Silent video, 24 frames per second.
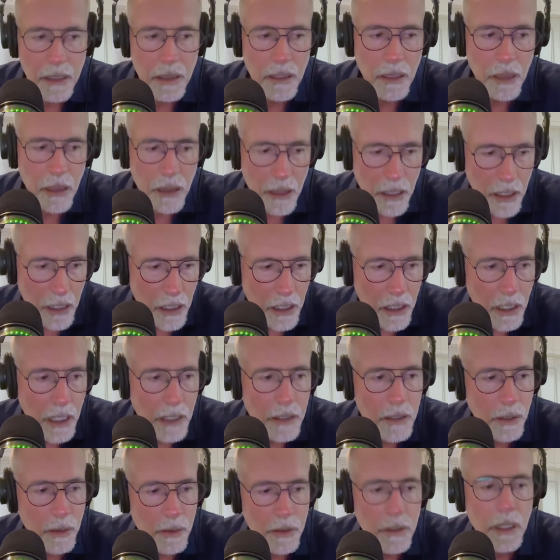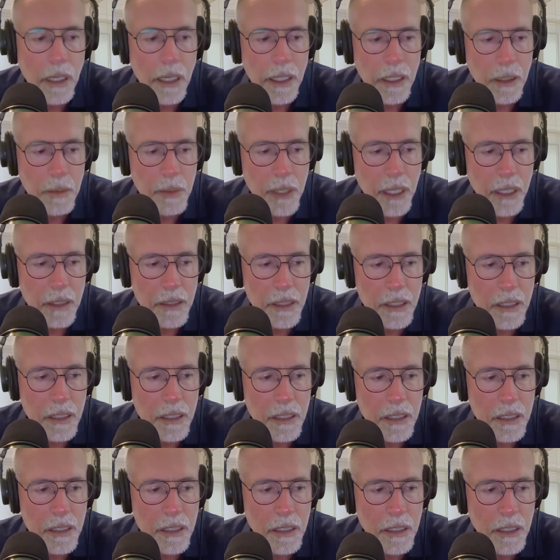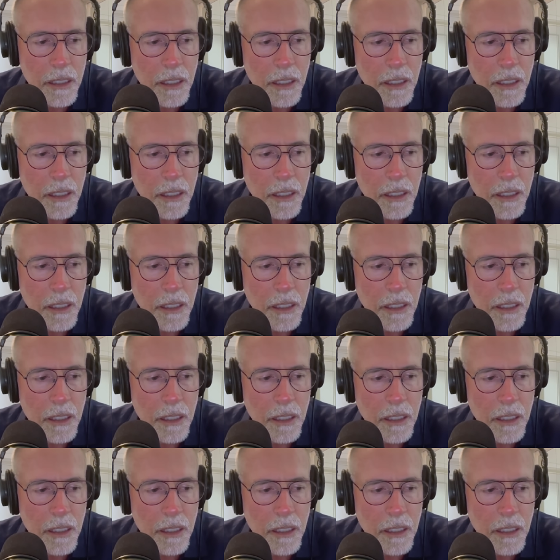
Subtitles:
The thing I don't like about this,